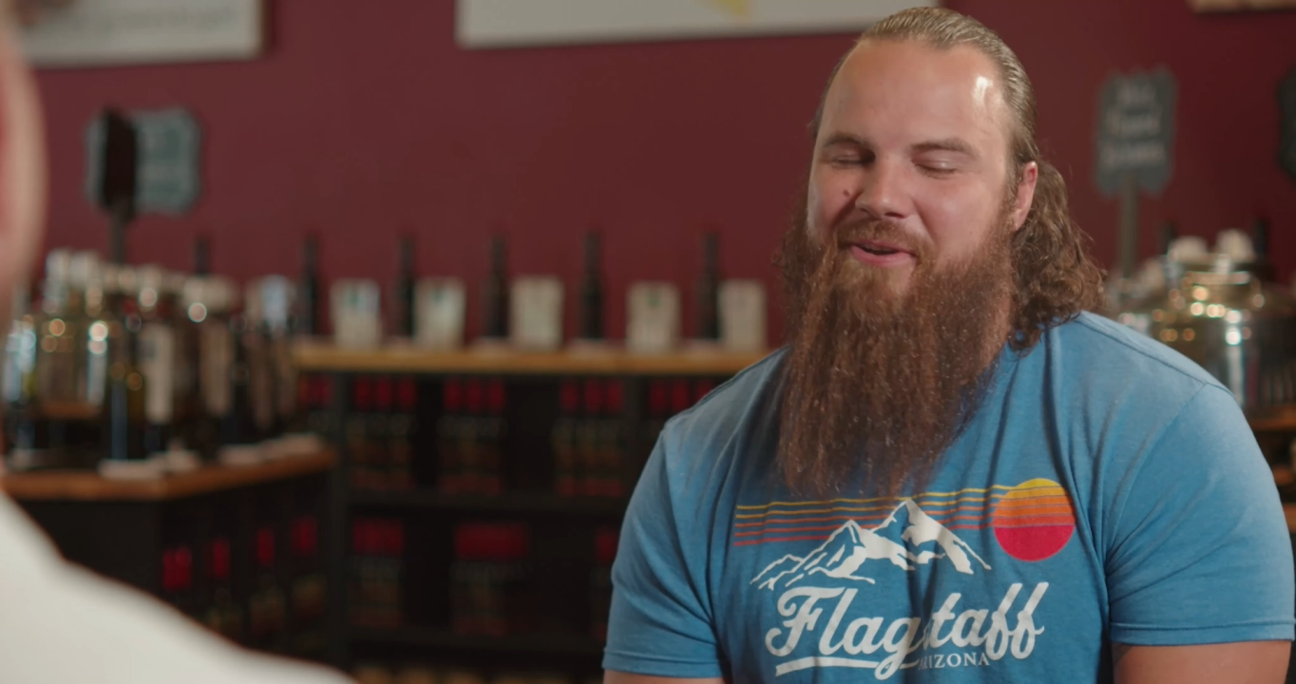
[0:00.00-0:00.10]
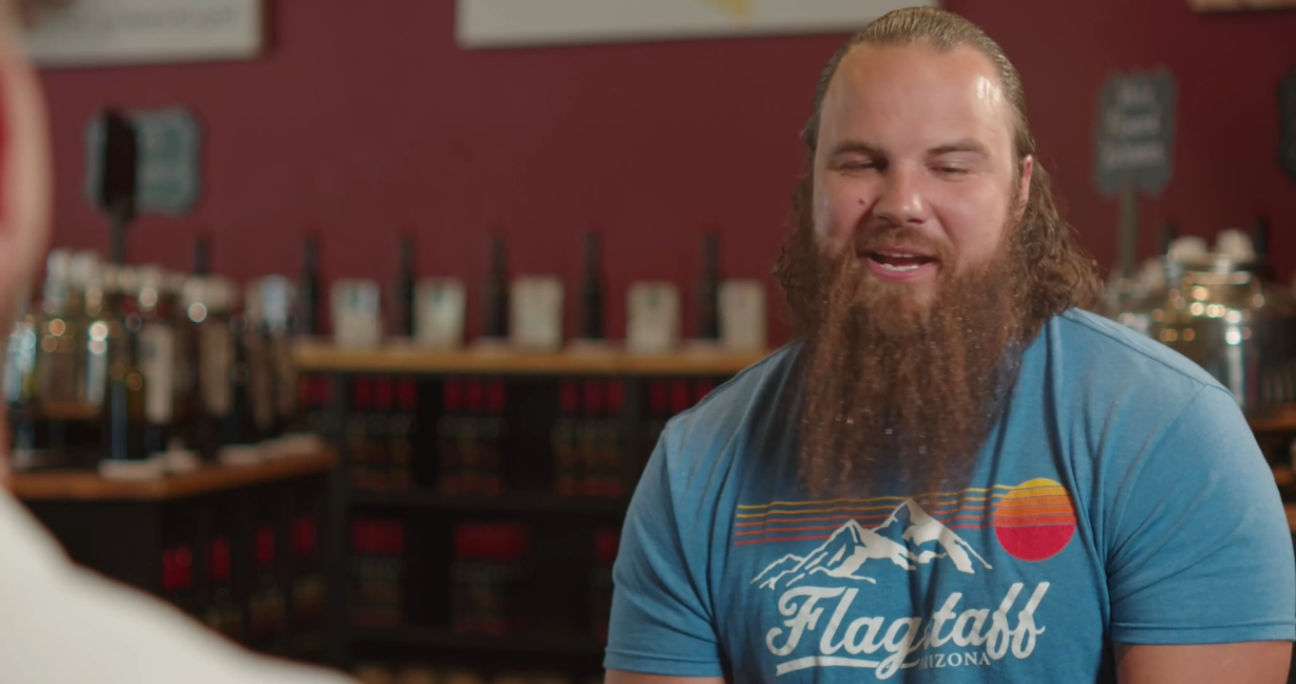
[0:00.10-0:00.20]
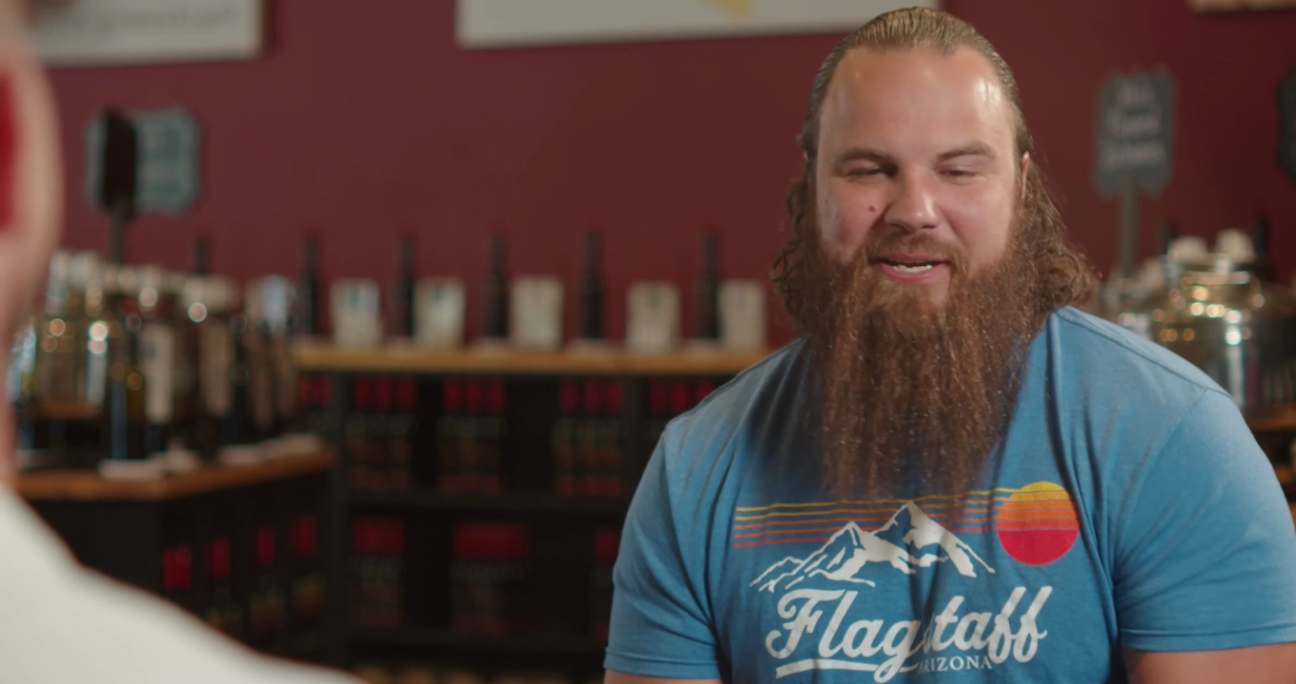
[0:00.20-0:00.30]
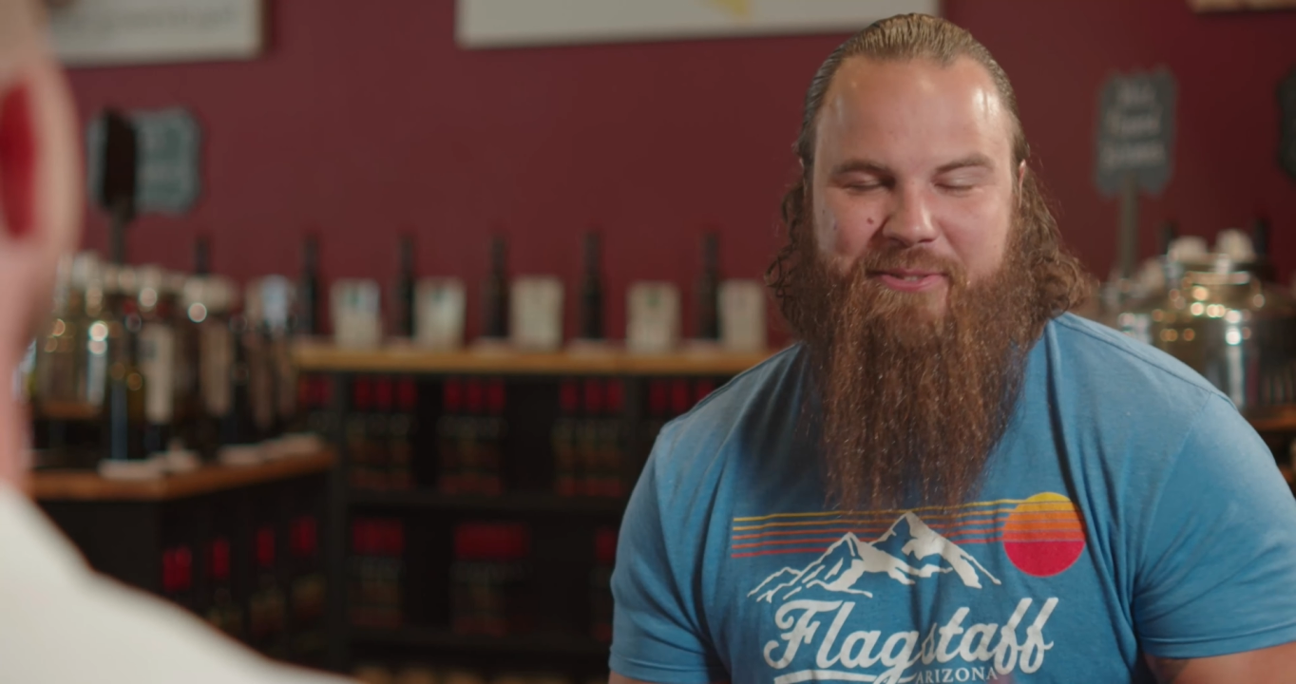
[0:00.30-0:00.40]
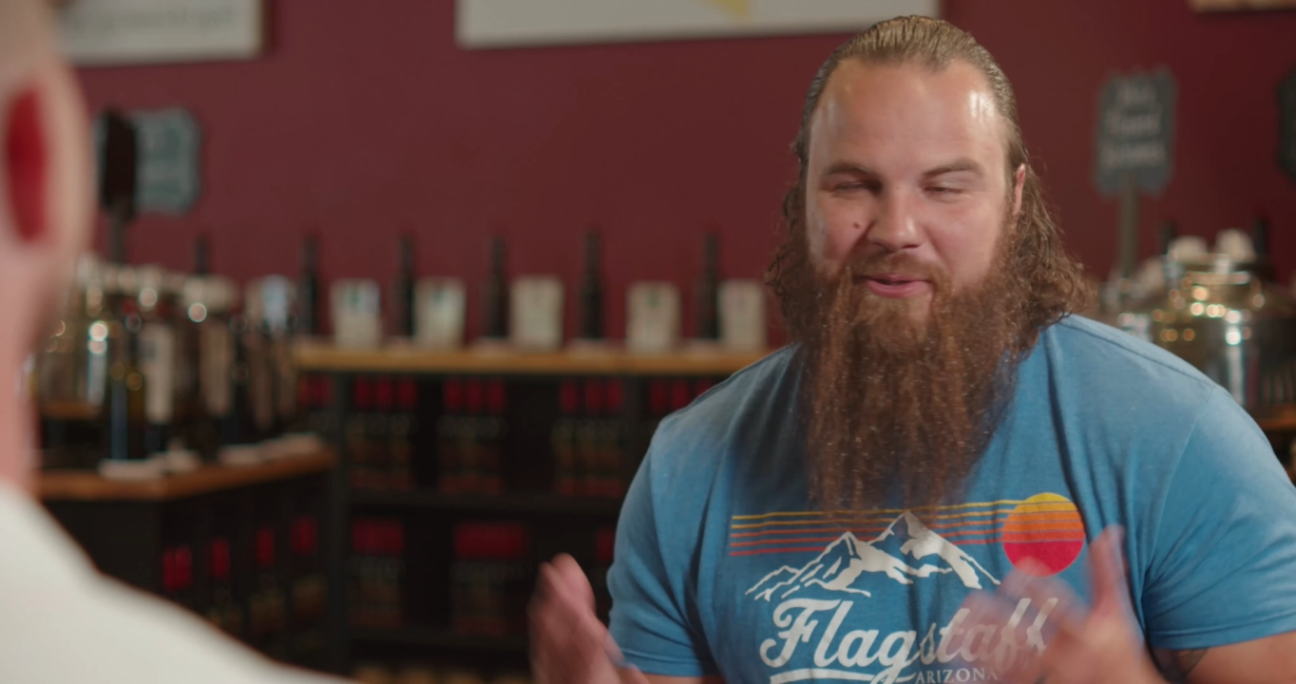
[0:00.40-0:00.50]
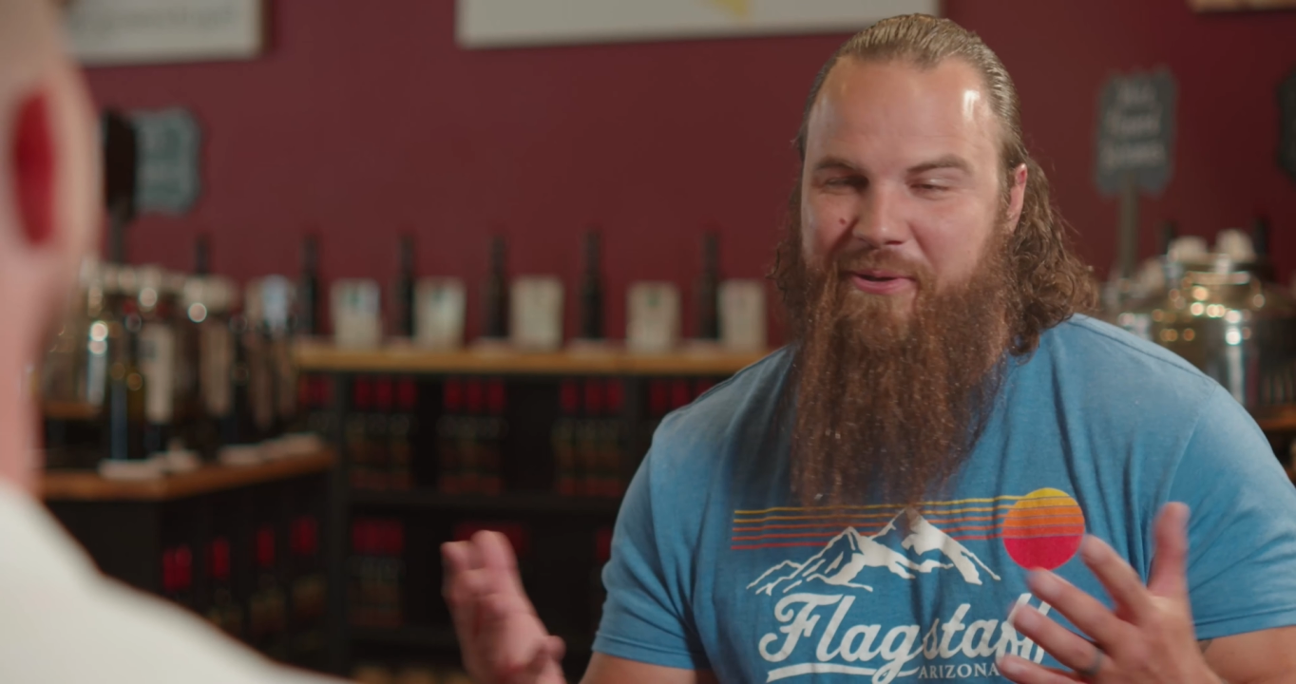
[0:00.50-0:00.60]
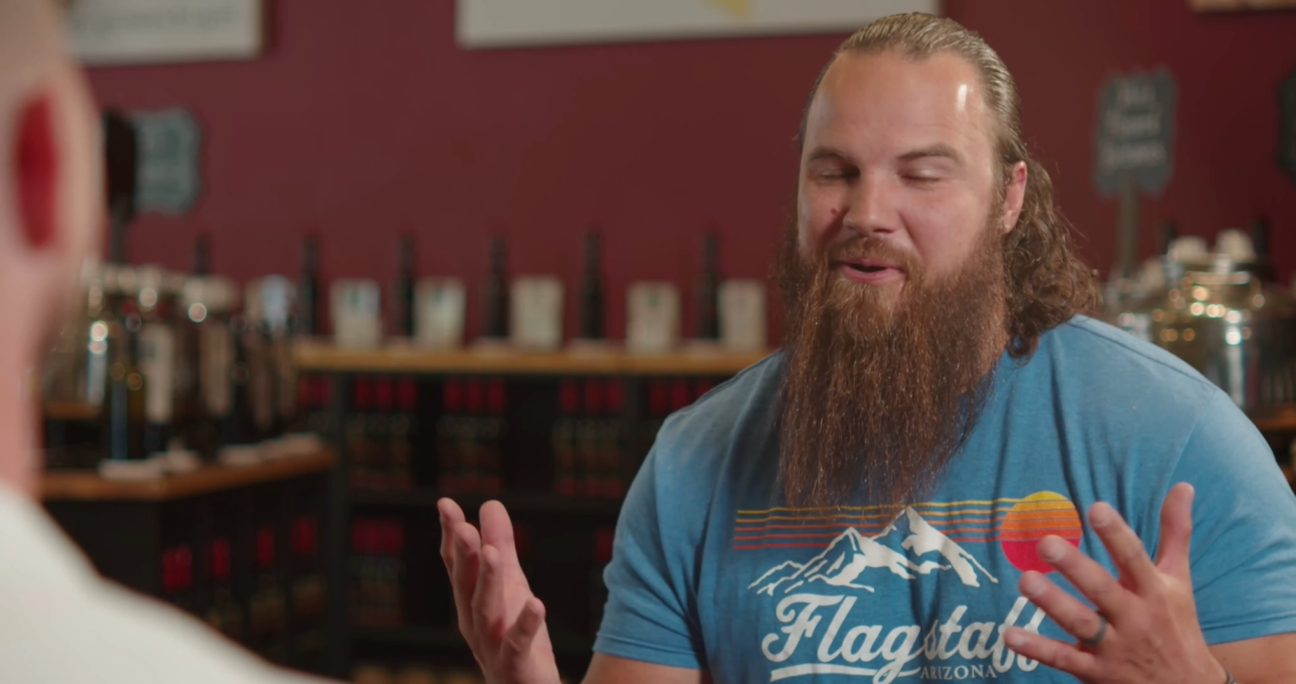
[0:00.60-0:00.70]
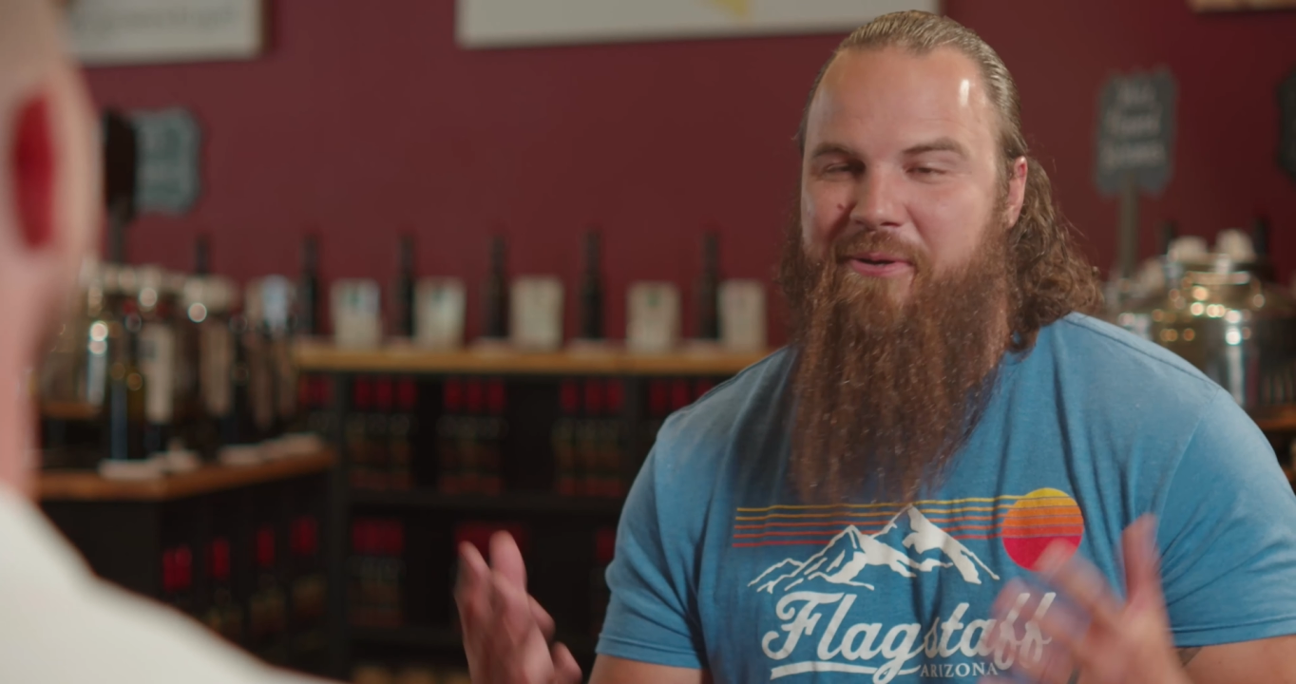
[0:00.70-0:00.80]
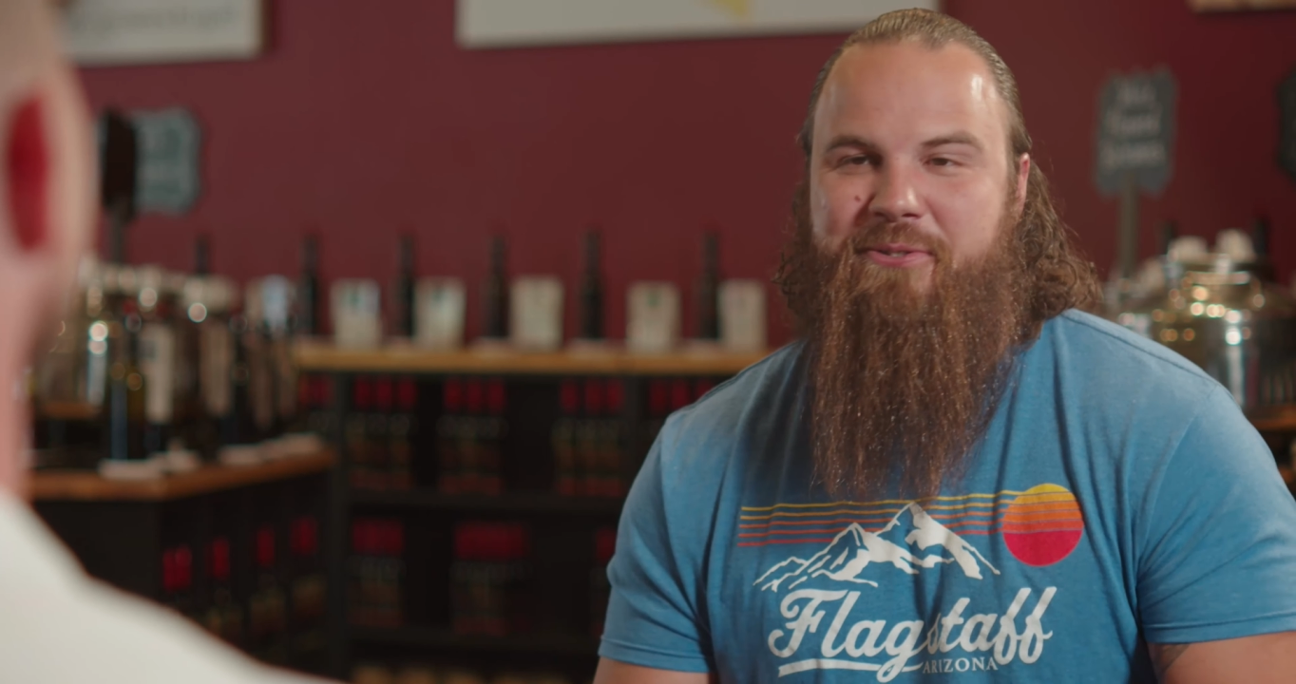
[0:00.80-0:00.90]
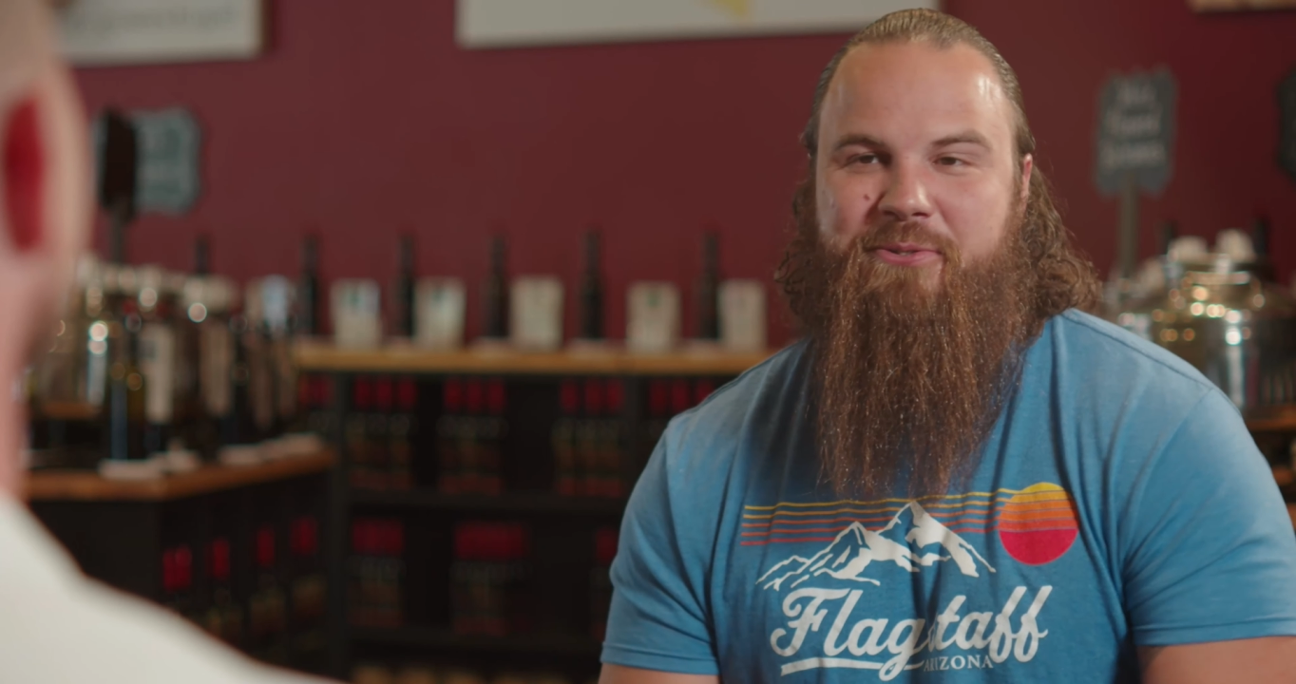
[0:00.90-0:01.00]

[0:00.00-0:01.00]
Greg, it's a long